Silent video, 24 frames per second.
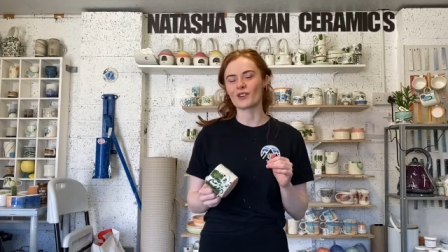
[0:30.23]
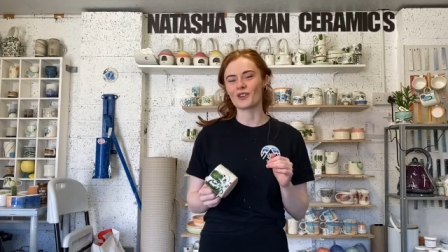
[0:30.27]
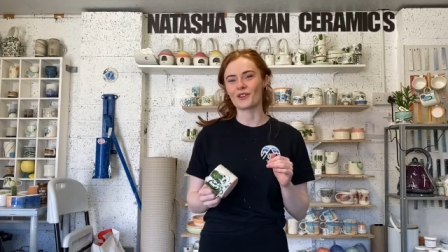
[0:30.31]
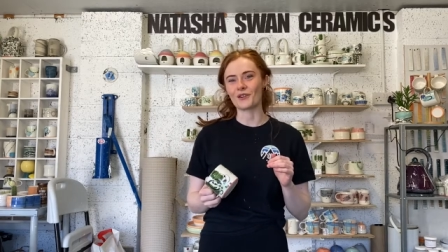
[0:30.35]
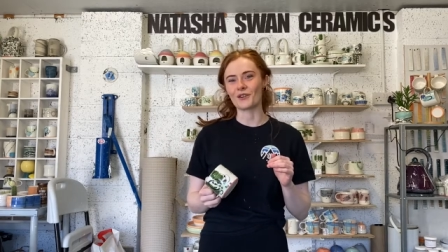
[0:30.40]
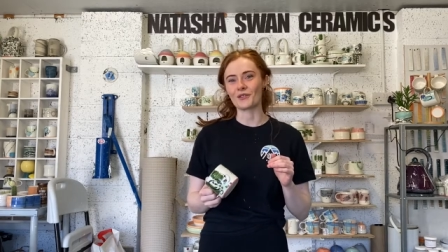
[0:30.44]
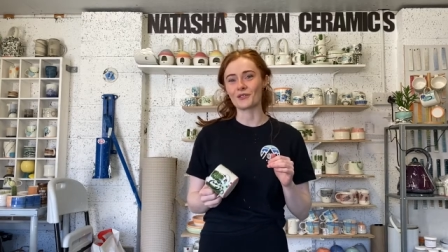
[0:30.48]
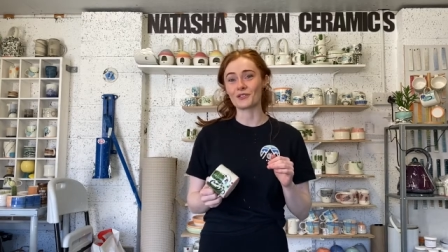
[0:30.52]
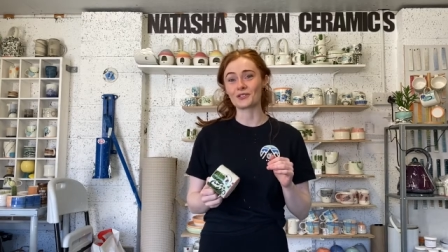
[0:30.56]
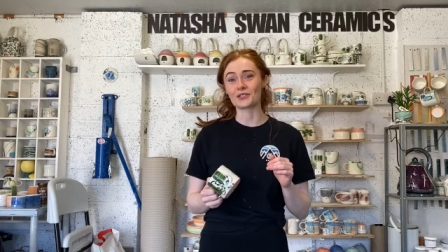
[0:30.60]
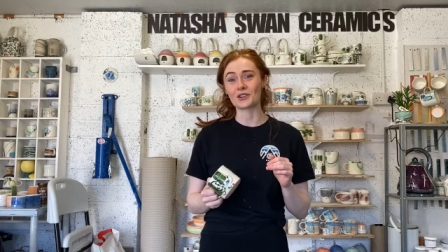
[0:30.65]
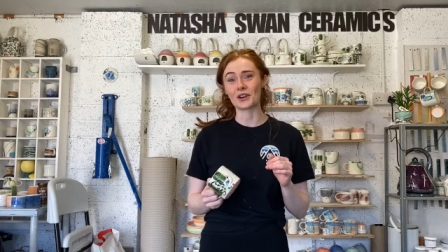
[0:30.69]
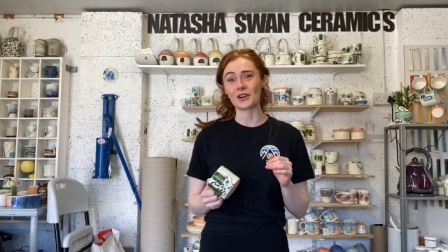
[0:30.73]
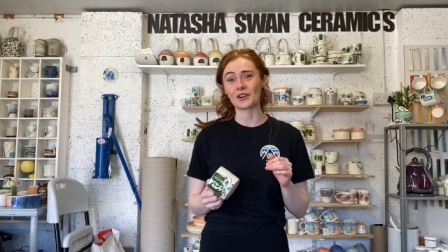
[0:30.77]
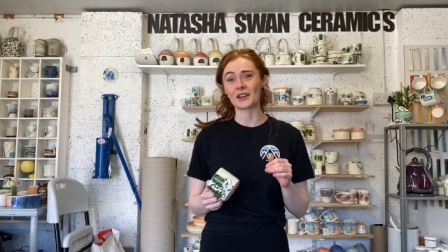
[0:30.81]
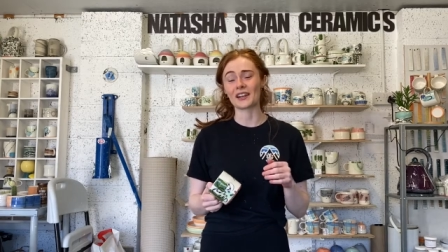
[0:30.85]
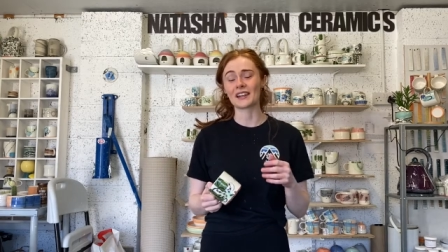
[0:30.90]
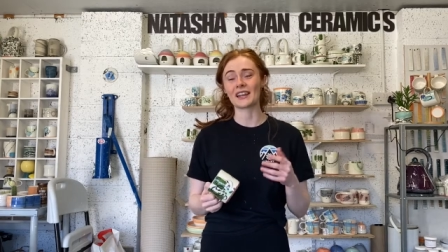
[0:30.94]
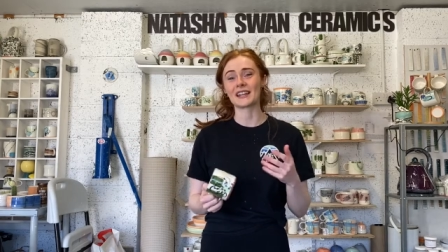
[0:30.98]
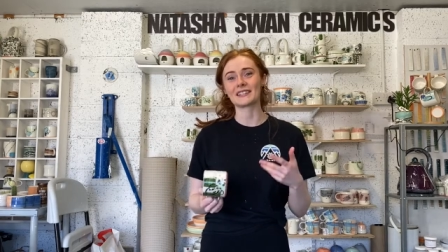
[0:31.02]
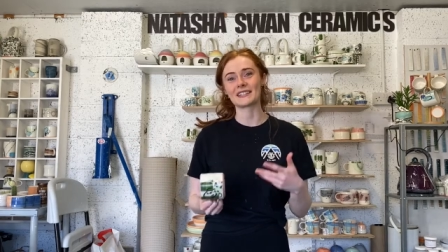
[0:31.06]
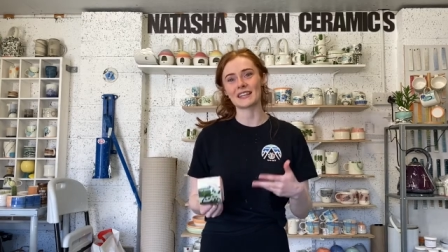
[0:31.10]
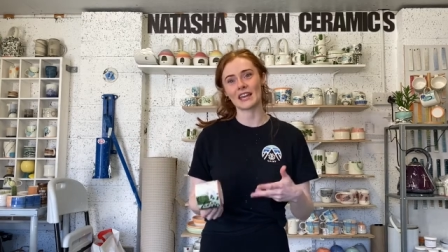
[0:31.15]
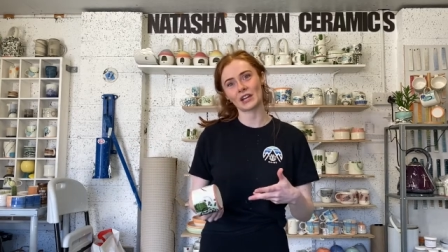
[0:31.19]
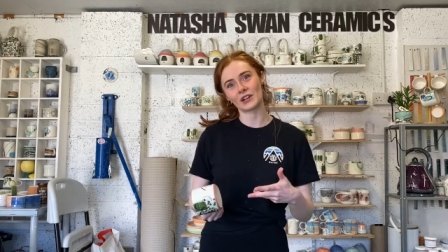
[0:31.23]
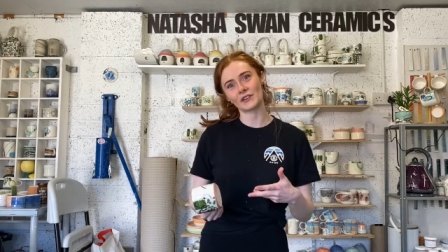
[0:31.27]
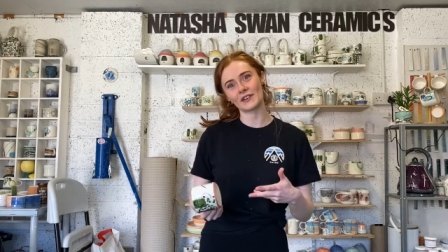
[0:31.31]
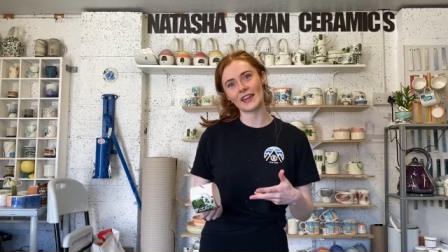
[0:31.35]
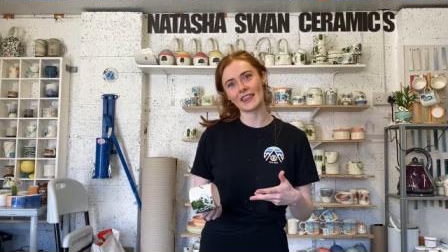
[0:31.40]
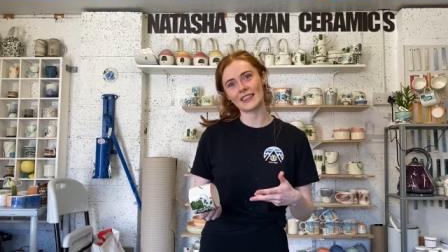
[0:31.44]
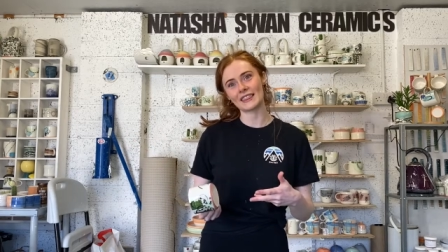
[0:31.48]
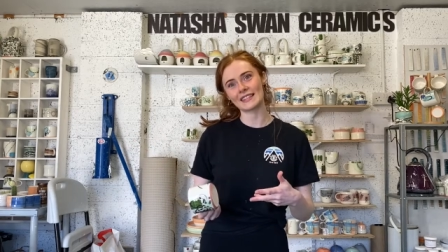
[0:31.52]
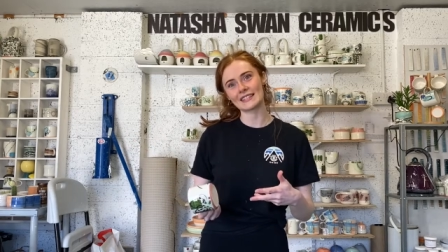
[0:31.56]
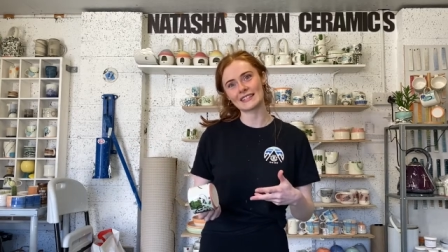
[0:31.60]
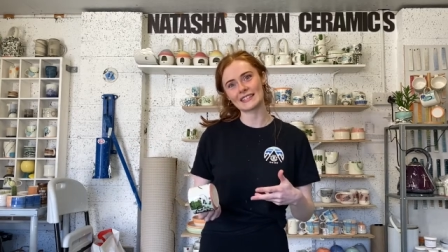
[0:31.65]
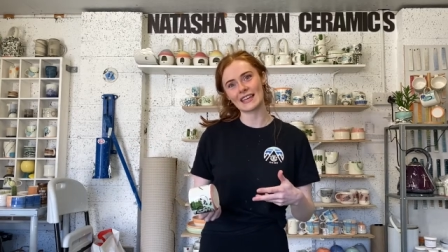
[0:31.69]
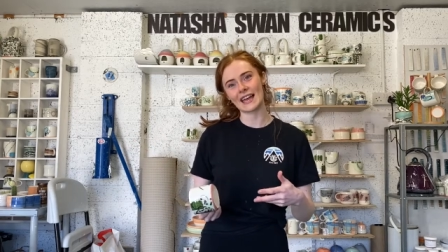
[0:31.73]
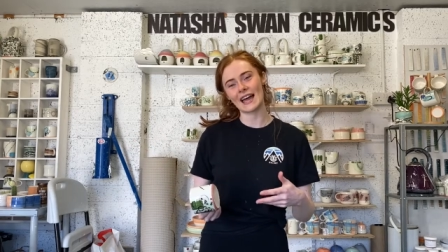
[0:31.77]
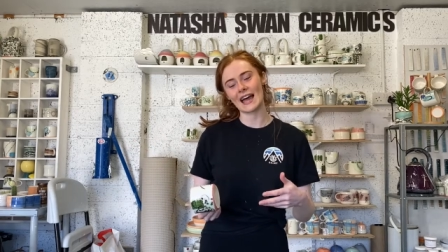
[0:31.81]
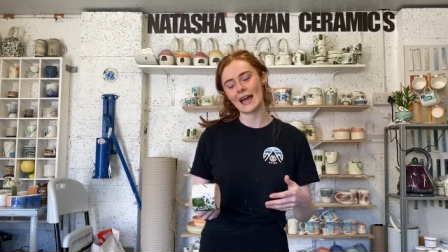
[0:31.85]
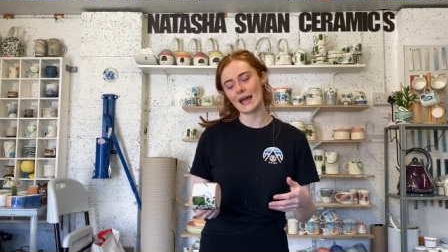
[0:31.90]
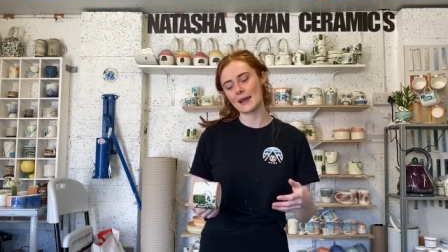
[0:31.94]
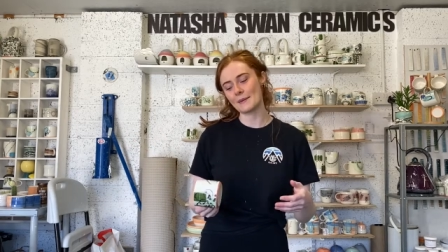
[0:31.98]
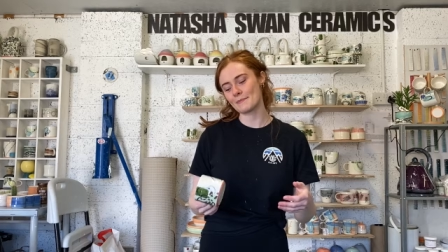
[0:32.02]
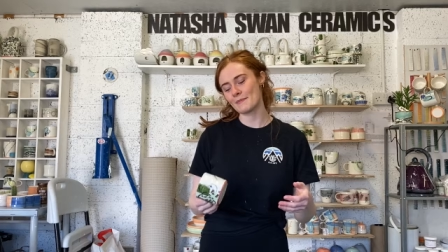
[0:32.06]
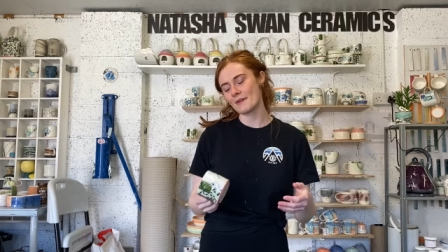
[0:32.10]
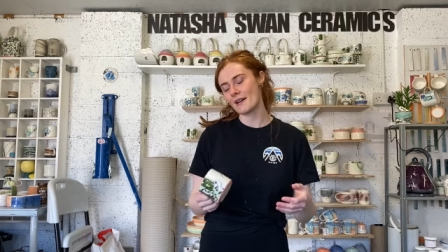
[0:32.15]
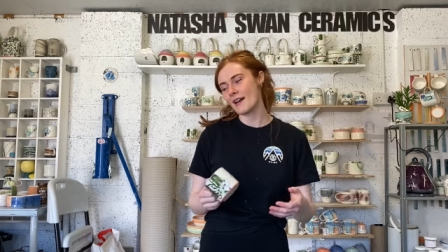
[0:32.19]
on the turning and decorating this
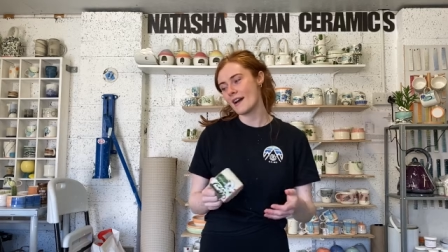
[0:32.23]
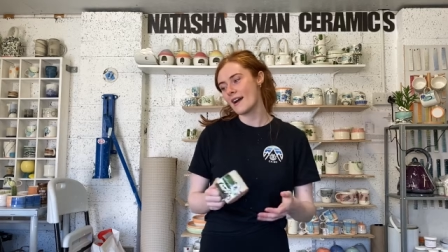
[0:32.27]
time.